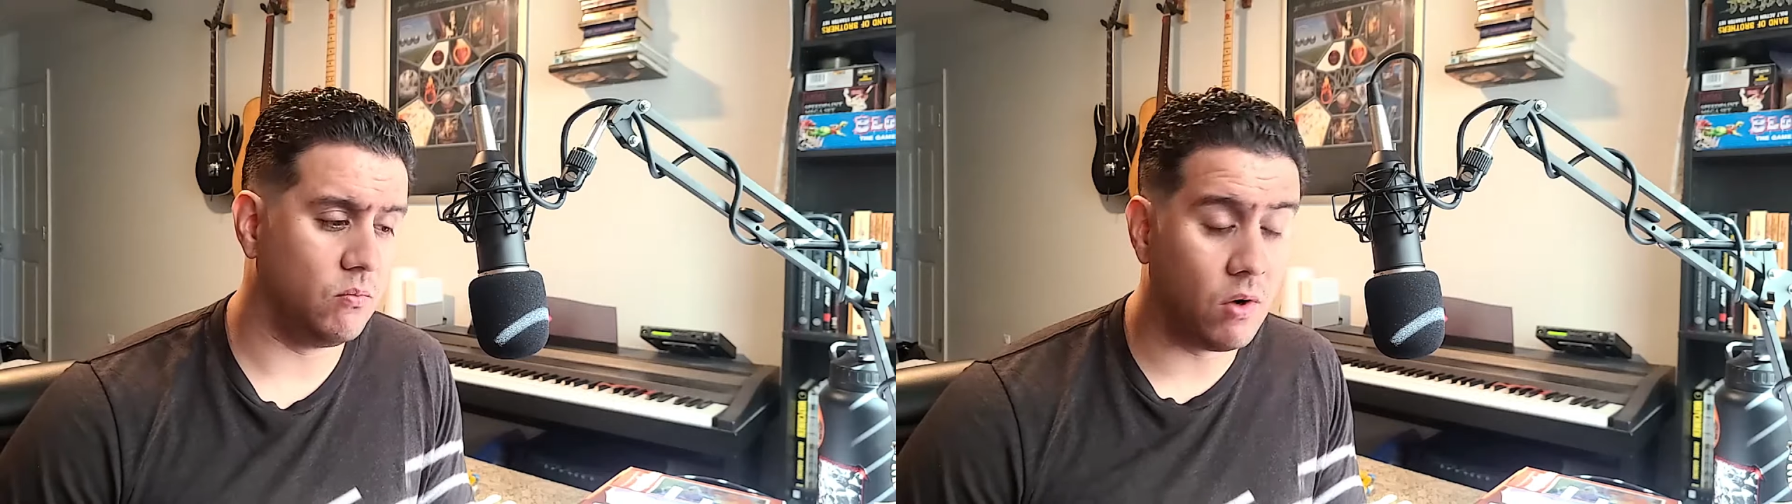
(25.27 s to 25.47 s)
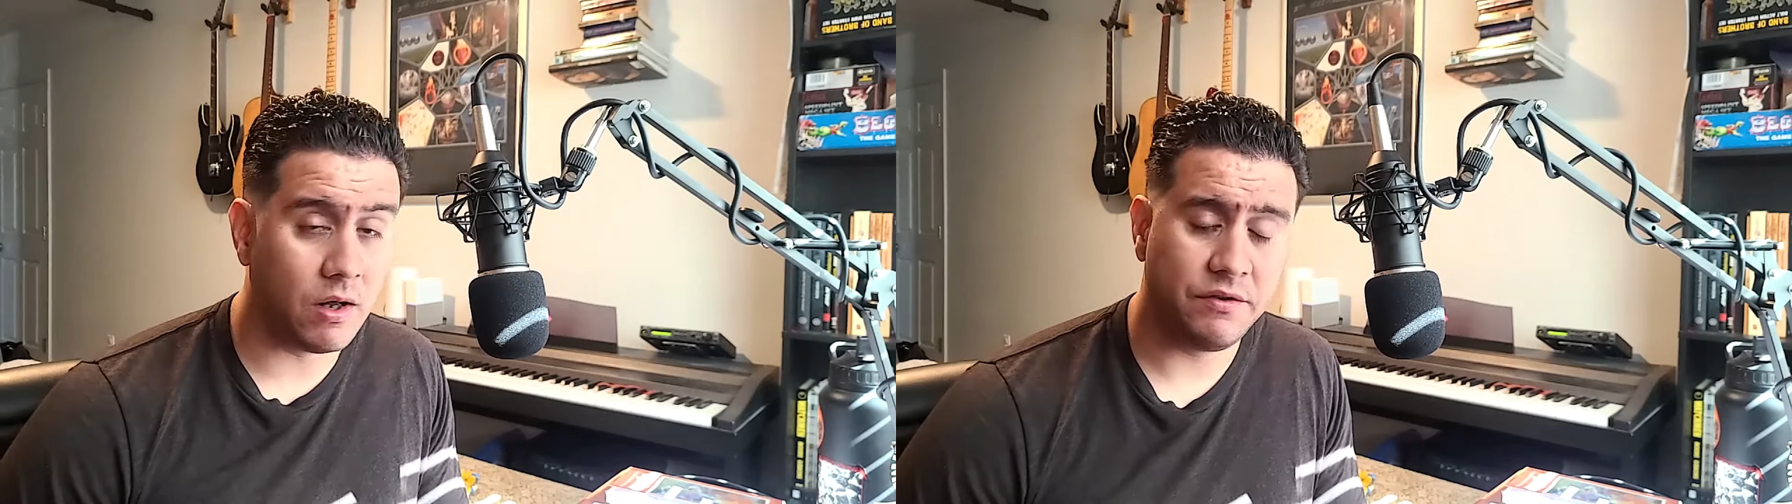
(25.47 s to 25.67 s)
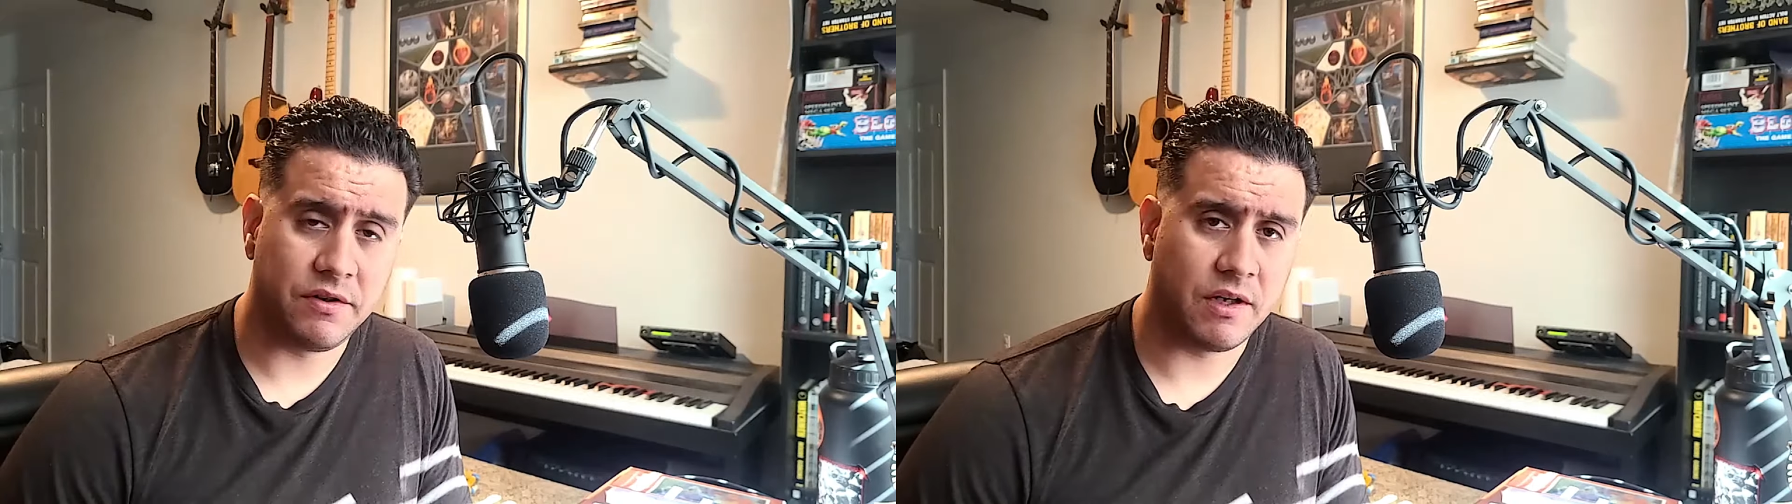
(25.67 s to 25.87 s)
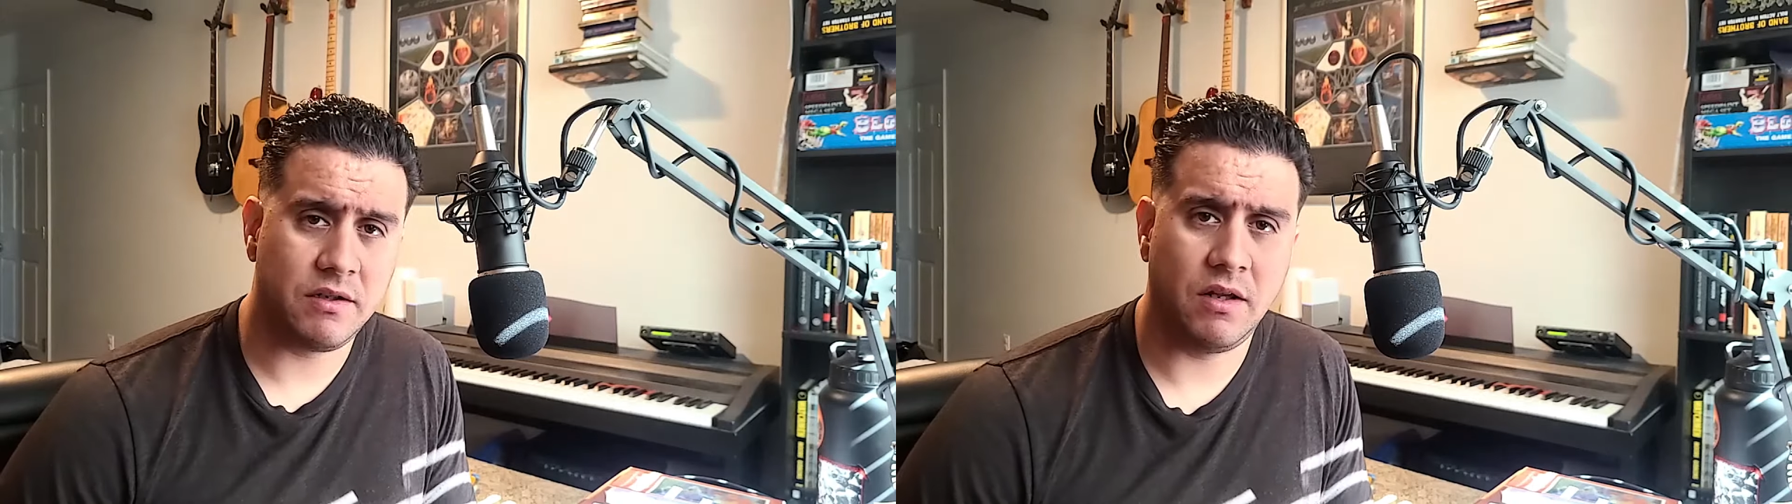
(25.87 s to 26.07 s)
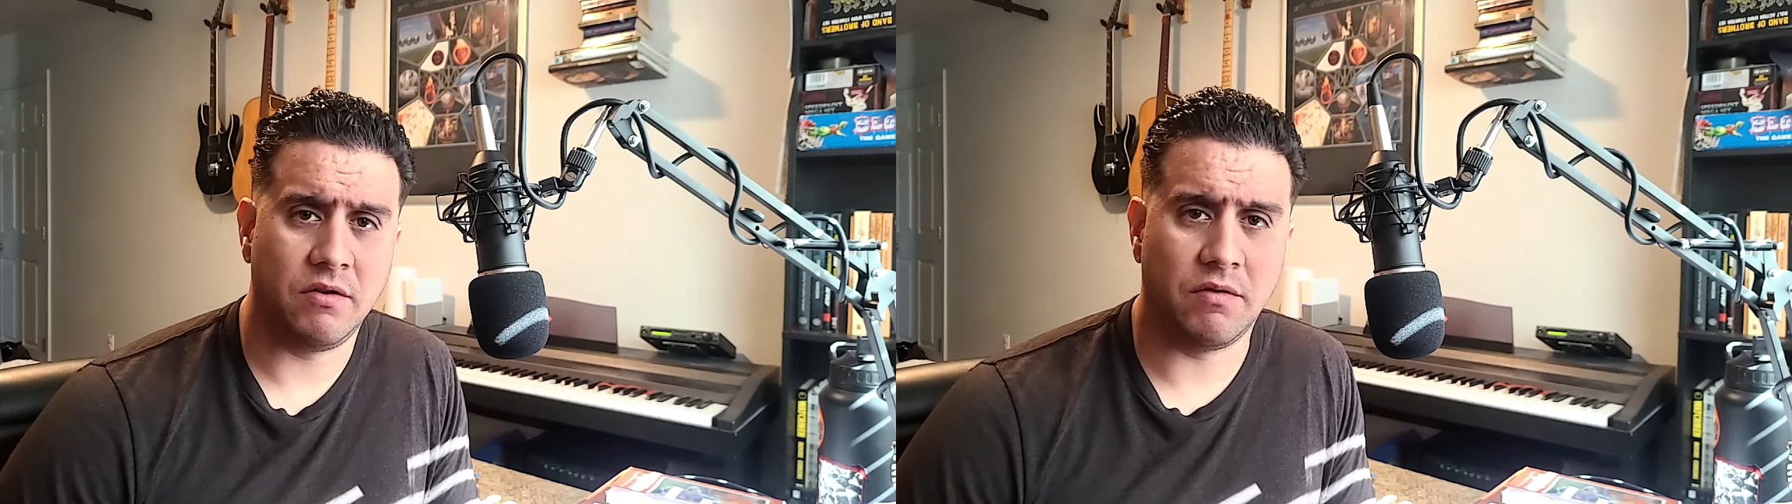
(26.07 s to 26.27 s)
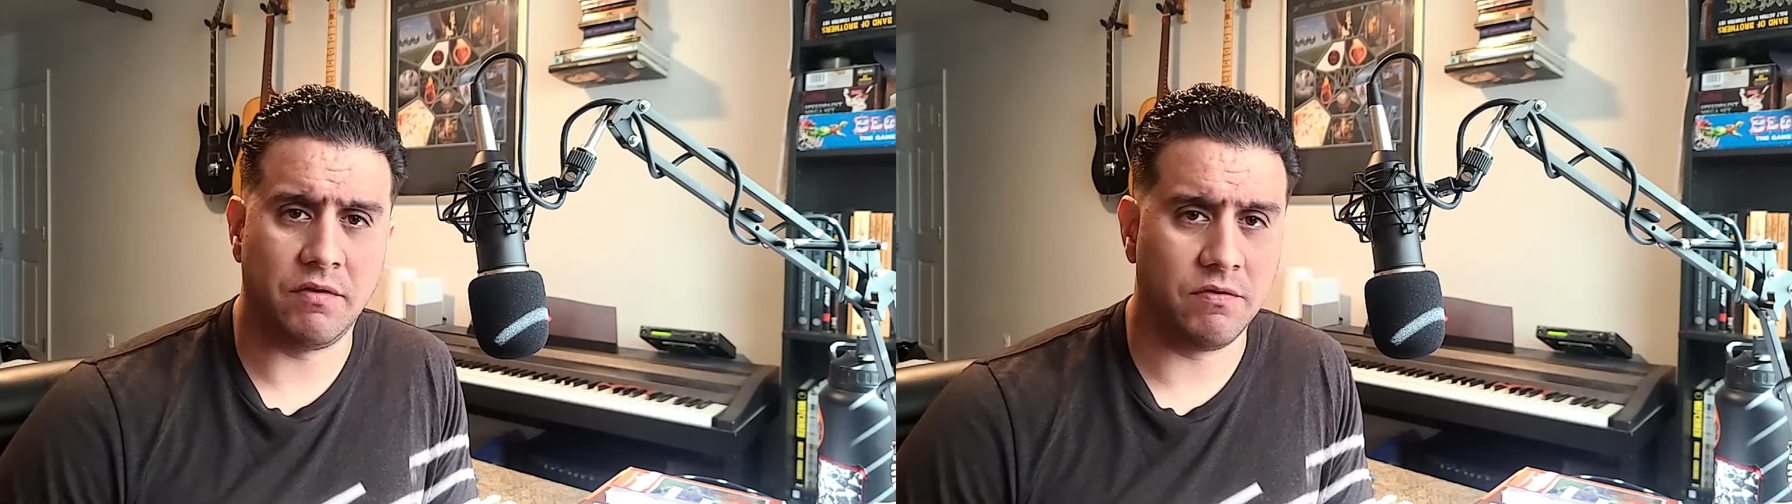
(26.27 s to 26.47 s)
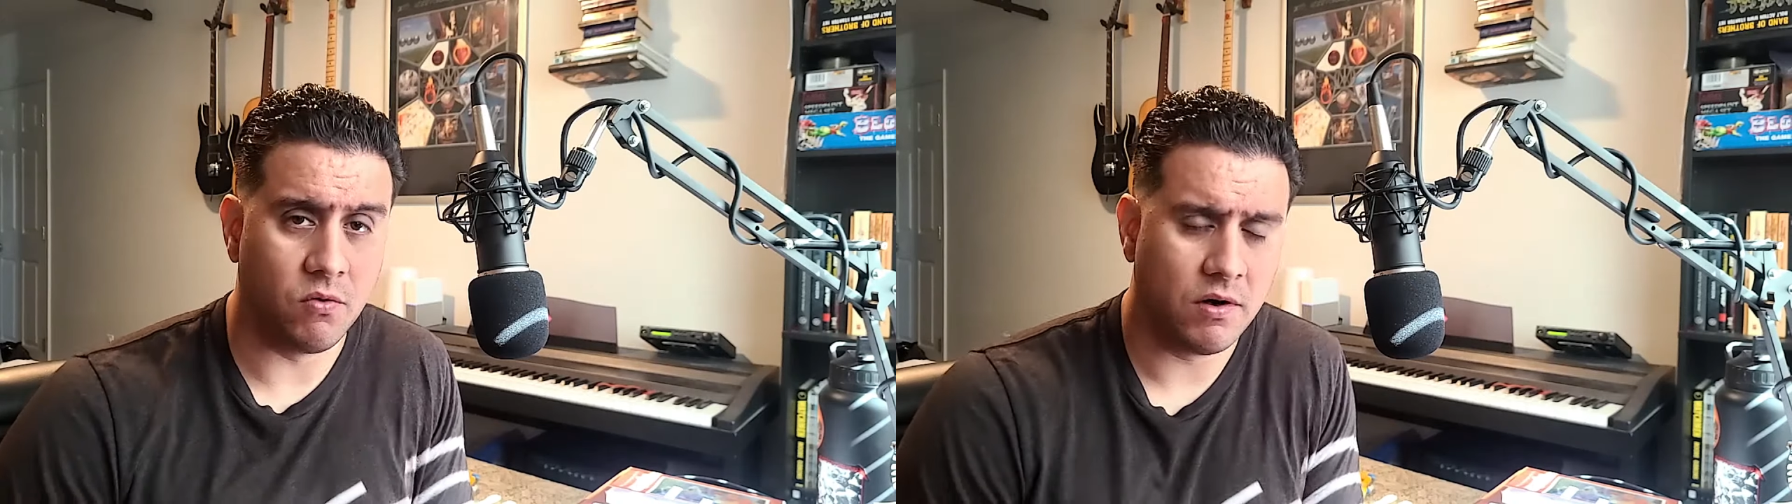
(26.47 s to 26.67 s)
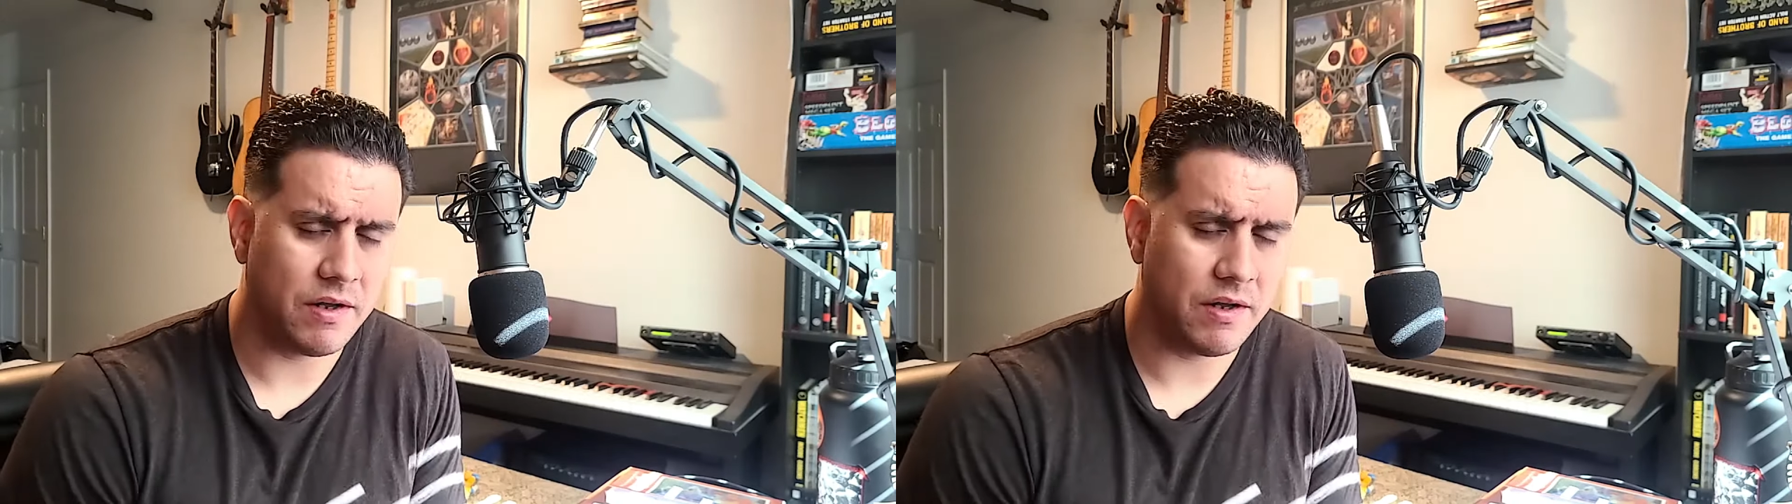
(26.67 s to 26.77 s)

was in 1974.